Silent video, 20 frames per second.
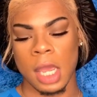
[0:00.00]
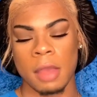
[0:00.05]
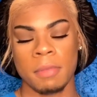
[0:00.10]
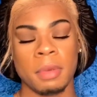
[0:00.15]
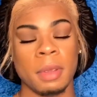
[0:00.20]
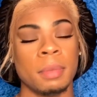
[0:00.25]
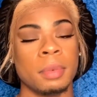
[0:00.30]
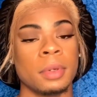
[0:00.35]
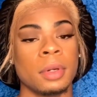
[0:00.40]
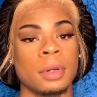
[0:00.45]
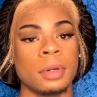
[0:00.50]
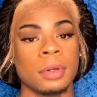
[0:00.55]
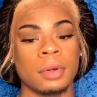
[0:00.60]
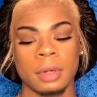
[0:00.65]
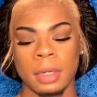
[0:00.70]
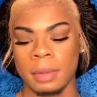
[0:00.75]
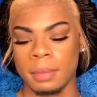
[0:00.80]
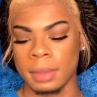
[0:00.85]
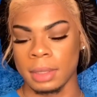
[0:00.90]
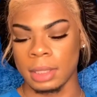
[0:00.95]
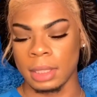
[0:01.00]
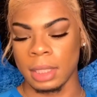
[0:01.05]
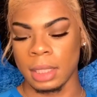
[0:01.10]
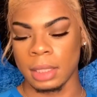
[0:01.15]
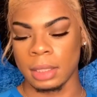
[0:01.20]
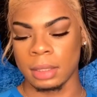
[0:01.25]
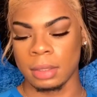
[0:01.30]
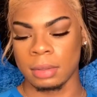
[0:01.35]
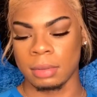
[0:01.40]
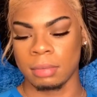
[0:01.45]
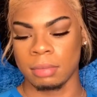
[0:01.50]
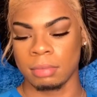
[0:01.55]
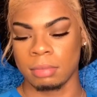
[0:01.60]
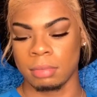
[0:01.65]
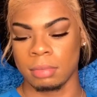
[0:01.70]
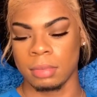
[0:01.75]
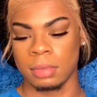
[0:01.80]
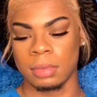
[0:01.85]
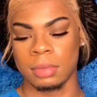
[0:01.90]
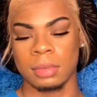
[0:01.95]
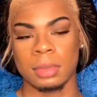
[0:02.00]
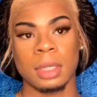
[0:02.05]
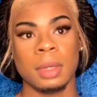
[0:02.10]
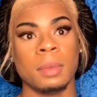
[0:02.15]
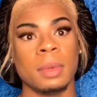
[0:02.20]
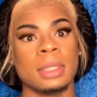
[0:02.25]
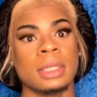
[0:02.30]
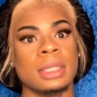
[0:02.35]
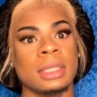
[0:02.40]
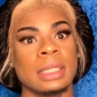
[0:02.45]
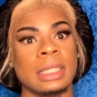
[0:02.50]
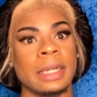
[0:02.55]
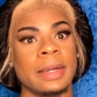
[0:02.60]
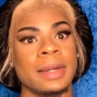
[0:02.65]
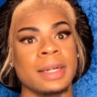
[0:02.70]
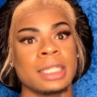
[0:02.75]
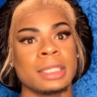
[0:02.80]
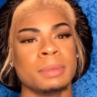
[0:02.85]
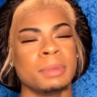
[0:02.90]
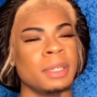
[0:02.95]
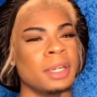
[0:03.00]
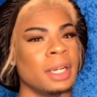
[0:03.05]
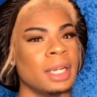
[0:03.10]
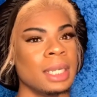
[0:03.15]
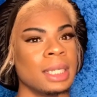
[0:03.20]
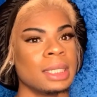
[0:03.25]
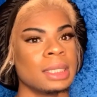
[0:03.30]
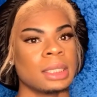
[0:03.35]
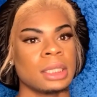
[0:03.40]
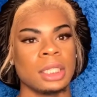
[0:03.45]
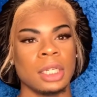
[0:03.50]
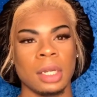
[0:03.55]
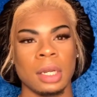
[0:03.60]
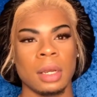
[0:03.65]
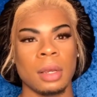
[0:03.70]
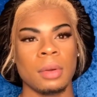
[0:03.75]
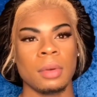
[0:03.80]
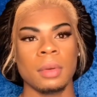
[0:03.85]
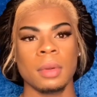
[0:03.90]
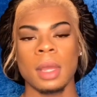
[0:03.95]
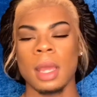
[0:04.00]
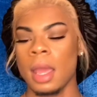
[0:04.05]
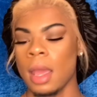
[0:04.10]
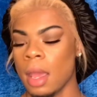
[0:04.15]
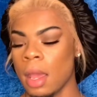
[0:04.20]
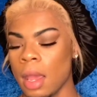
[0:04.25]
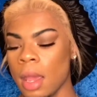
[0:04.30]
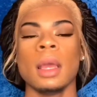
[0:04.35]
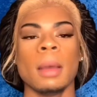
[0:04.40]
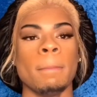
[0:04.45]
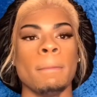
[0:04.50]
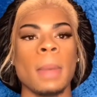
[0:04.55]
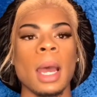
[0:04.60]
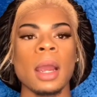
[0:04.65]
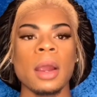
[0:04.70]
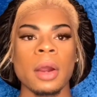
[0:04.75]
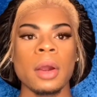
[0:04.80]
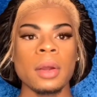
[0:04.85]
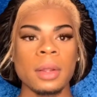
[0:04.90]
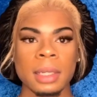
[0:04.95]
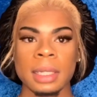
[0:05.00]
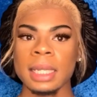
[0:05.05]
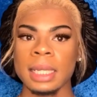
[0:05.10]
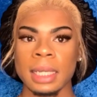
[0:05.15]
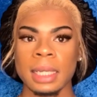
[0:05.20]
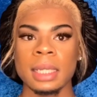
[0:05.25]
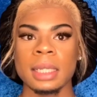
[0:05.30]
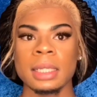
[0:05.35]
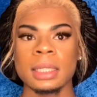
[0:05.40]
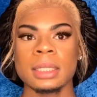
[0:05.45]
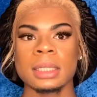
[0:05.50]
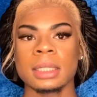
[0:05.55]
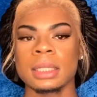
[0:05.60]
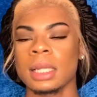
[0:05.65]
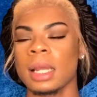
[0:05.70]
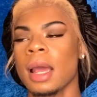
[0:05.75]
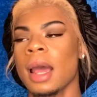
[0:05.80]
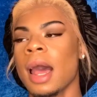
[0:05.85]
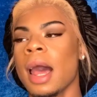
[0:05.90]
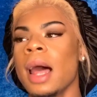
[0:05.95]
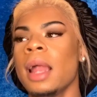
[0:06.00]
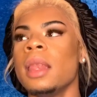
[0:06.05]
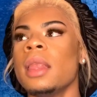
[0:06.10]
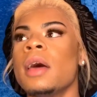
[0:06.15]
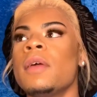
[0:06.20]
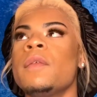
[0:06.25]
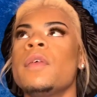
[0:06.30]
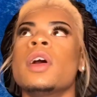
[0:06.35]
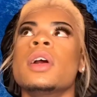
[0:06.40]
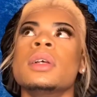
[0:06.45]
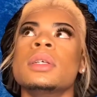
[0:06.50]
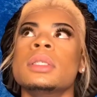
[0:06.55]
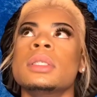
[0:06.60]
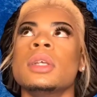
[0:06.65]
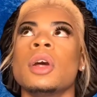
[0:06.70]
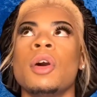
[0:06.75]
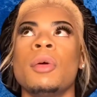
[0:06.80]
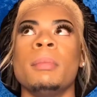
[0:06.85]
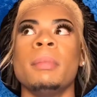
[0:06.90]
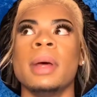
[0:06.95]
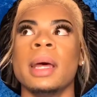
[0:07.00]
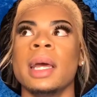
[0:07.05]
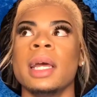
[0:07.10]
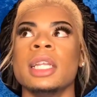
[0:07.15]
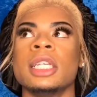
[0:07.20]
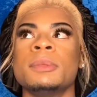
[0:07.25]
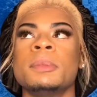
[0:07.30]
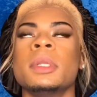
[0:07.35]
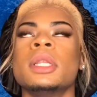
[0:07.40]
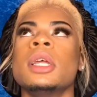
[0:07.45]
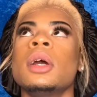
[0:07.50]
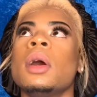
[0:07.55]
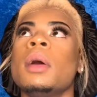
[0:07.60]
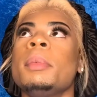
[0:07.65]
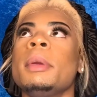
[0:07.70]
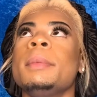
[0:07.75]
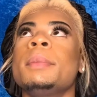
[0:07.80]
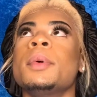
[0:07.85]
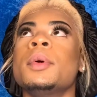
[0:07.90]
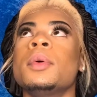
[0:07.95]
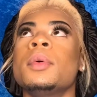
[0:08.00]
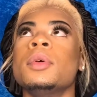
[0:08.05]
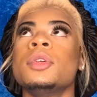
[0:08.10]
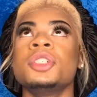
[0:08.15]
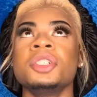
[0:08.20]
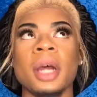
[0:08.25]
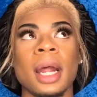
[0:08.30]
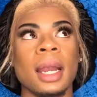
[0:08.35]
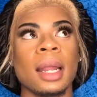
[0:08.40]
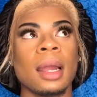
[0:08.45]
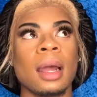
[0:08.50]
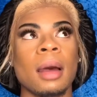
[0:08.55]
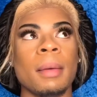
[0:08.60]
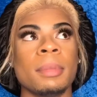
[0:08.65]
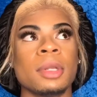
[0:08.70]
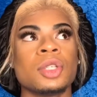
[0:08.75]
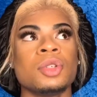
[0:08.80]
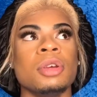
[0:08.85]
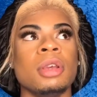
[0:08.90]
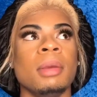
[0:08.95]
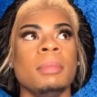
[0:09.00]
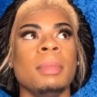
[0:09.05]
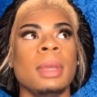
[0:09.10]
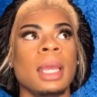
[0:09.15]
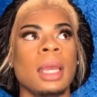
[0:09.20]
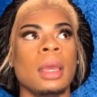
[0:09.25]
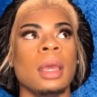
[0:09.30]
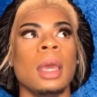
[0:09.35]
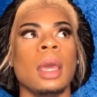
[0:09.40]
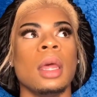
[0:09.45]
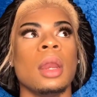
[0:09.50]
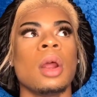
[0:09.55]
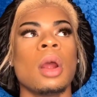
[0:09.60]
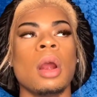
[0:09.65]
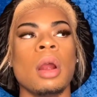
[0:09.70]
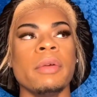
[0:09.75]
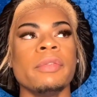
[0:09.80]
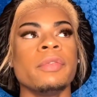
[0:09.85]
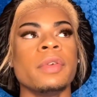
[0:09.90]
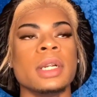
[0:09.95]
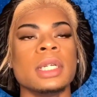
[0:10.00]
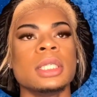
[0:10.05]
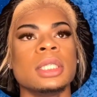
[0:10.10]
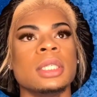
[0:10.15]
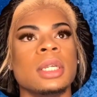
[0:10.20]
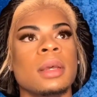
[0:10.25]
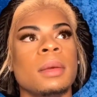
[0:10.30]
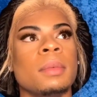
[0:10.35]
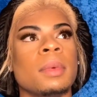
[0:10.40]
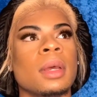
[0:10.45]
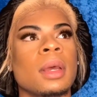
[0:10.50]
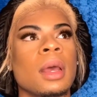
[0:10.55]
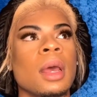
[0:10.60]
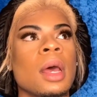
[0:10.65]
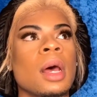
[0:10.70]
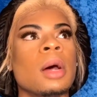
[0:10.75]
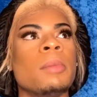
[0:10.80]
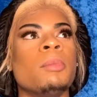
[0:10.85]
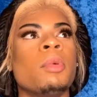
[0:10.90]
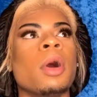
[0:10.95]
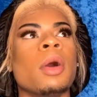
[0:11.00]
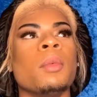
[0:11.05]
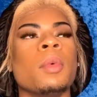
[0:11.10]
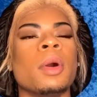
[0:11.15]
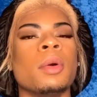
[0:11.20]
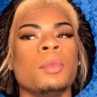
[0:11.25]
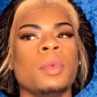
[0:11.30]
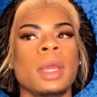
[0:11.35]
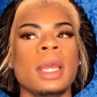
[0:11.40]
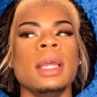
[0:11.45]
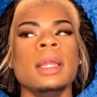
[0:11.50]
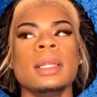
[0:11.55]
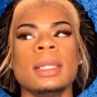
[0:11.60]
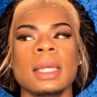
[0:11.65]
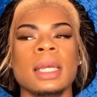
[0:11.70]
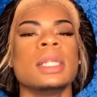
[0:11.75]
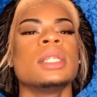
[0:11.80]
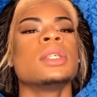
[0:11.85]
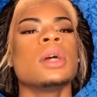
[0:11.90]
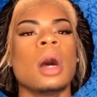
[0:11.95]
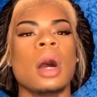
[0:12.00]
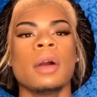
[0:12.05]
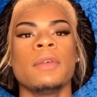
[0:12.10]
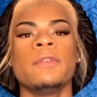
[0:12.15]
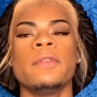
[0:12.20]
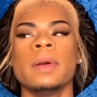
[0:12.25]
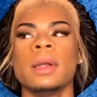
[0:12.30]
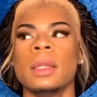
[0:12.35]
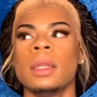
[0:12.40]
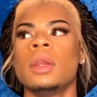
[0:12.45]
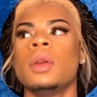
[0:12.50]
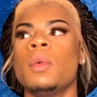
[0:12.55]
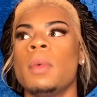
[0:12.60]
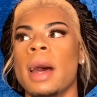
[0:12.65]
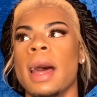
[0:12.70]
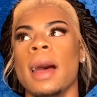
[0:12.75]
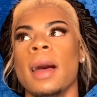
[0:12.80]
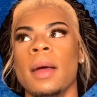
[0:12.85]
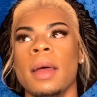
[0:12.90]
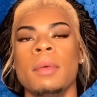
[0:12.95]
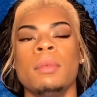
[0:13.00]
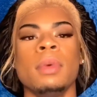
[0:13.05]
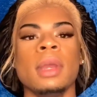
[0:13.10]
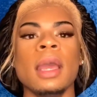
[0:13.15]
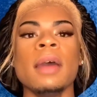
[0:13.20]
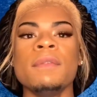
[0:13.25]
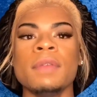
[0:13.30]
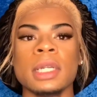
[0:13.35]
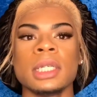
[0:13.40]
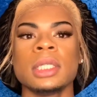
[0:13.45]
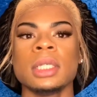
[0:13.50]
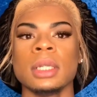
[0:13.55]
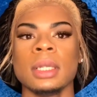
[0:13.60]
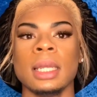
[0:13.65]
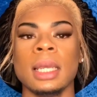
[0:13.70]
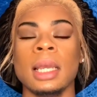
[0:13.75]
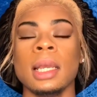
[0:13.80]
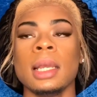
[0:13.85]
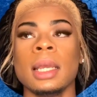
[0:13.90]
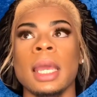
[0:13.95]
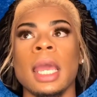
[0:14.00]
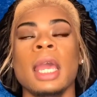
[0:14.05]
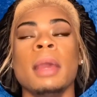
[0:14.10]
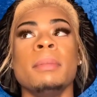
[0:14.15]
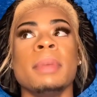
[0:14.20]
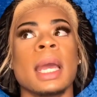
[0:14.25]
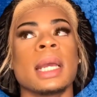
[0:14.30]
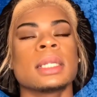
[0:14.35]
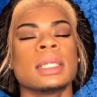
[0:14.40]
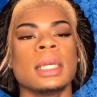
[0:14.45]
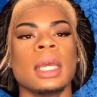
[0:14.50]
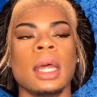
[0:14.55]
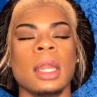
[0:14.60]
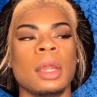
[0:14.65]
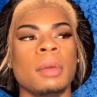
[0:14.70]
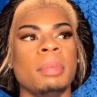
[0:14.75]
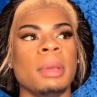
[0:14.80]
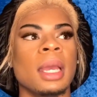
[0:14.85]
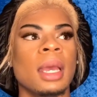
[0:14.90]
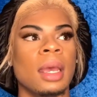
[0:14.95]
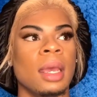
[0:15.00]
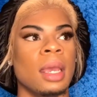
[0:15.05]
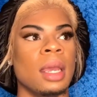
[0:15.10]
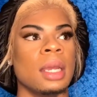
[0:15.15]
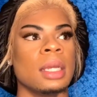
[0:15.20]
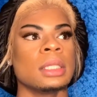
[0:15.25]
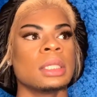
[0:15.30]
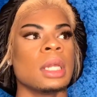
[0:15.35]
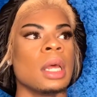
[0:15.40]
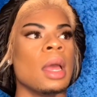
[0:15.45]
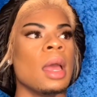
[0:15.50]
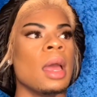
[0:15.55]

people don't agree with it, it wasn't their experience, you know? My girl Liz, I love her so much, but there are people who try to come between me and her friendship point where we didn't talk for a little while and we eventually came back together because